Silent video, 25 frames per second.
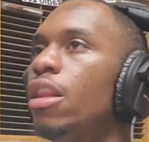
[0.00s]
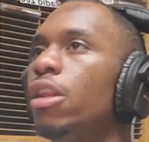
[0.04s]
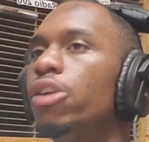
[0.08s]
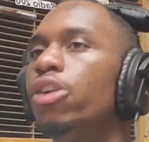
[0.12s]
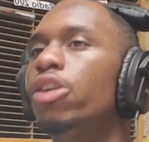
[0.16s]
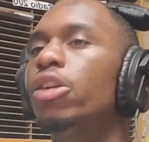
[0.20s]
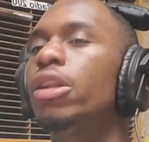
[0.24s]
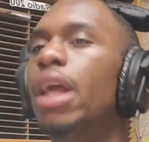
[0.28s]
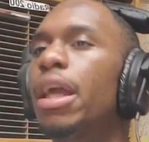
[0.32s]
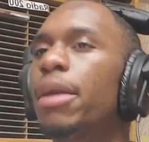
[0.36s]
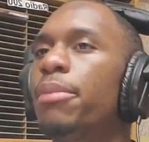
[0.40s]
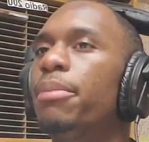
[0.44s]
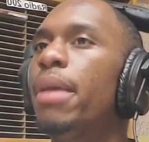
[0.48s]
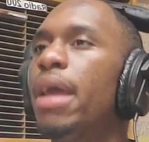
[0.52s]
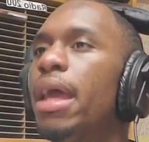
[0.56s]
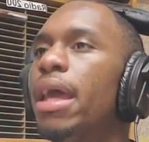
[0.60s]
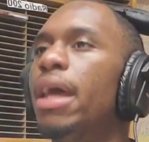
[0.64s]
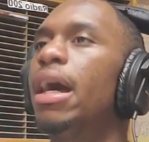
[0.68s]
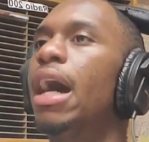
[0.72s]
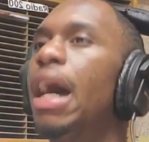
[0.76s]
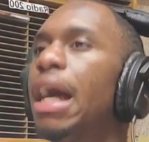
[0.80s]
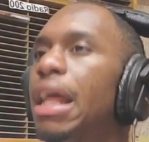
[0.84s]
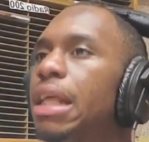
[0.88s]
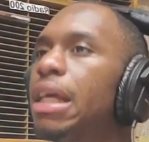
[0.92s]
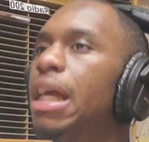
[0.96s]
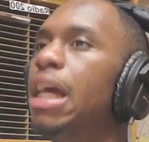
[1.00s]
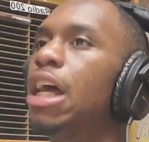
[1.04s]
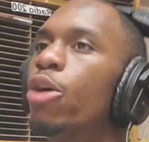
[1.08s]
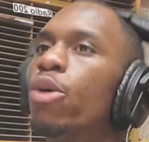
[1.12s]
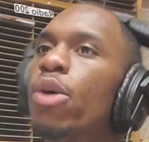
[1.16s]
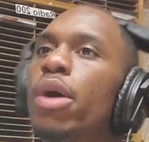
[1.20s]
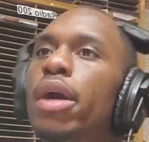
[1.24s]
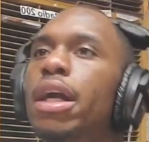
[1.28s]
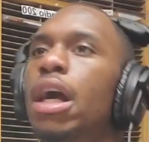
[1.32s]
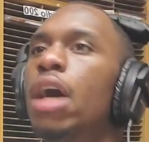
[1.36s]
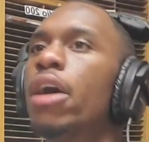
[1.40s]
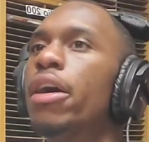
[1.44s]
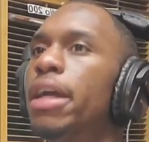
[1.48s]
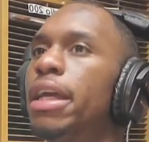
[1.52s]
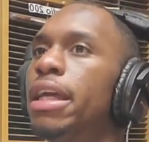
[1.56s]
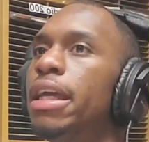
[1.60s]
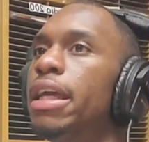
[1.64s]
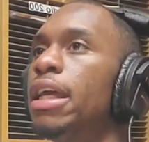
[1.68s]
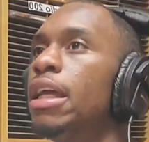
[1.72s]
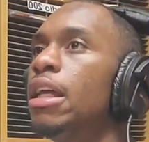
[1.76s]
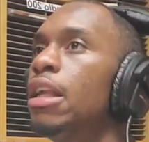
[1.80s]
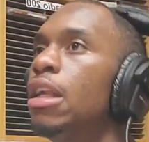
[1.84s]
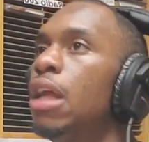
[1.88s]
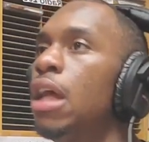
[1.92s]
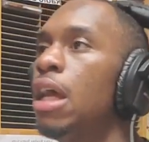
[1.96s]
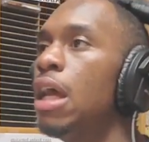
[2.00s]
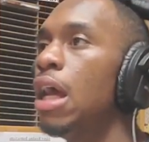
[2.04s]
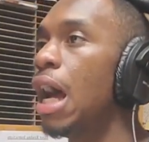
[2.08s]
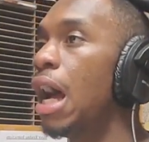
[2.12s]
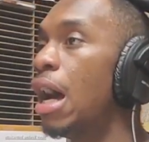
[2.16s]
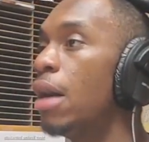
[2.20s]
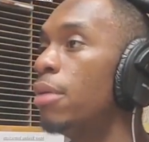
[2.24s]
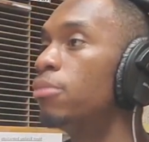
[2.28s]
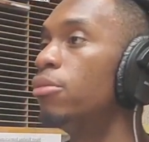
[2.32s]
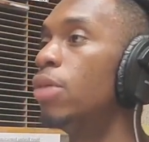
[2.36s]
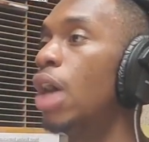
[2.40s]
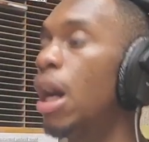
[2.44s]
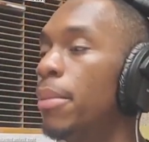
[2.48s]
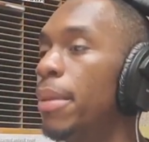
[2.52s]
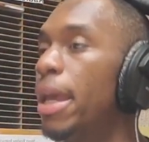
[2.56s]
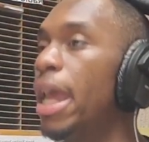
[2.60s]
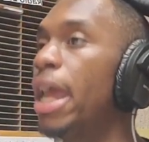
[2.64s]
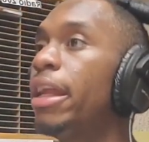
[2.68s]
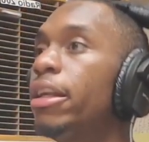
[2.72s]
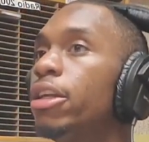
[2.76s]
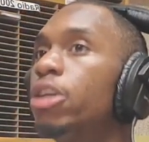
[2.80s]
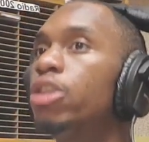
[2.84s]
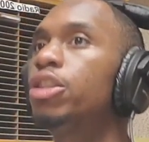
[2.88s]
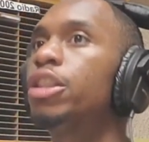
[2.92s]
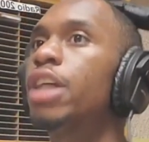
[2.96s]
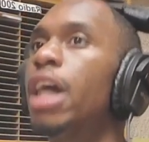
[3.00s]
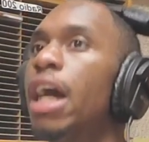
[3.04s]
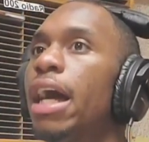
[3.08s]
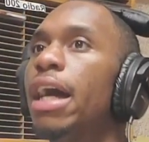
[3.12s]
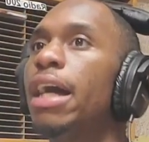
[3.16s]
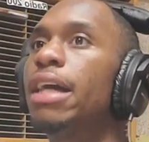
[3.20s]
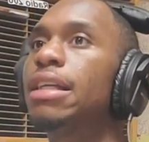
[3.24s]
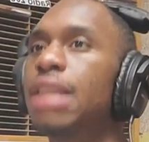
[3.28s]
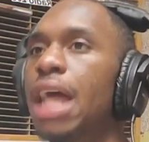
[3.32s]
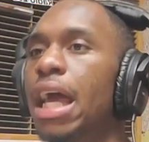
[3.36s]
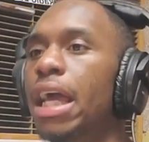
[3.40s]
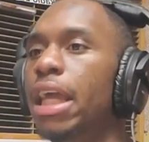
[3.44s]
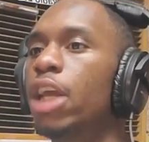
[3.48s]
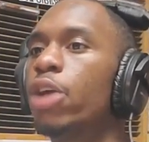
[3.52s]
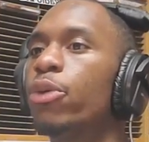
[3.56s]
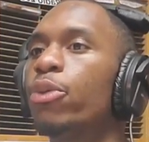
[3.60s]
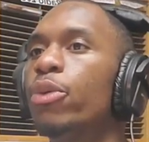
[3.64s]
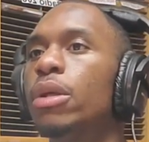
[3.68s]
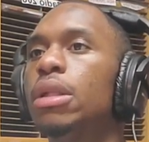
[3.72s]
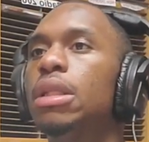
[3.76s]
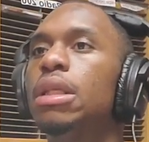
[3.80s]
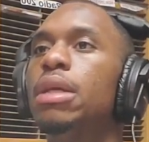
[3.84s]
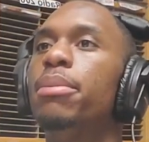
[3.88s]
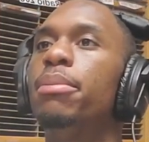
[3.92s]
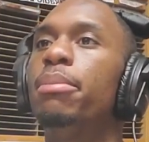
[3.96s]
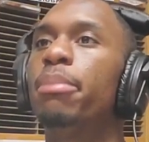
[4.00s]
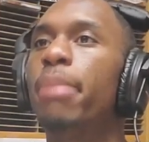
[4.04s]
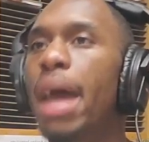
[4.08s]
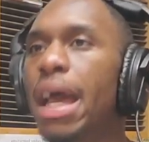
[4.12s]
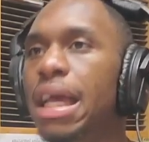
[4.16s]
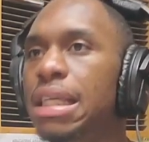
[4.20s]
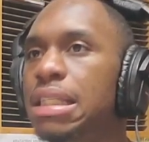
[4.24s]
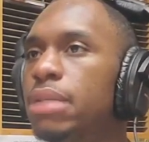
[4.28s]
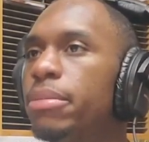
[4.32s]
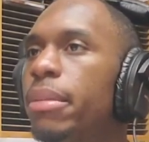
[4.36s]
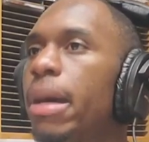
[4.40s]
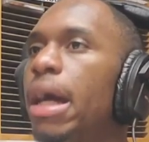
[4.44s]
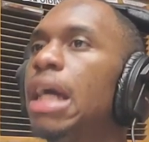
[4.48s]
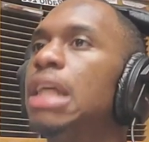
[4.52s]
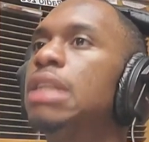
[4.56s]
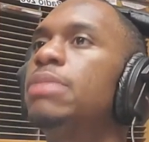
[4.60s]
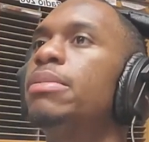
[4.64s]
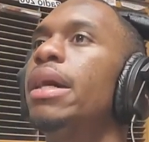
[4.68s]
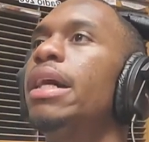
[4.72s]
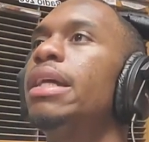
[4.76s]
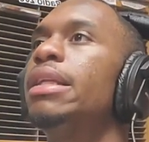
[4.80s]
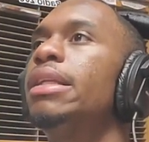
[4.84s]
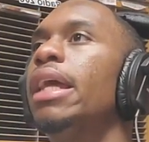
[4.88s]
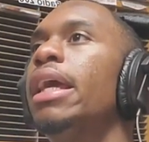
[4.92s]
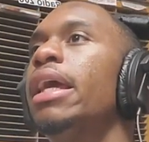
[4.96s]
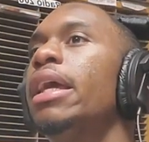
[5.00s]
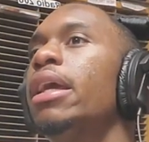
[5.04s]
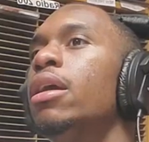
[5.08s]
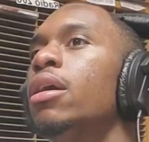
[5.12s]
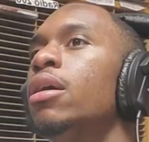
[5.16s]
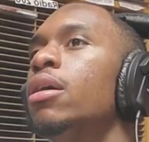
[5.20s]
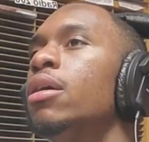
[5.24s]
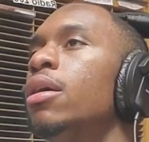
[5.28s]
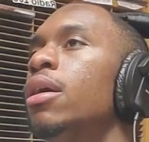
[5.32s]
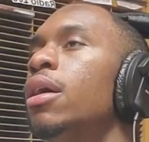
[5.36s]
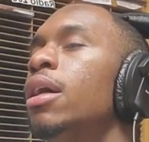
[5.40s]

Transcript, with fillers: You're like, man, I didn't got a workout in. I'm I'm energized. I can really maximize my day.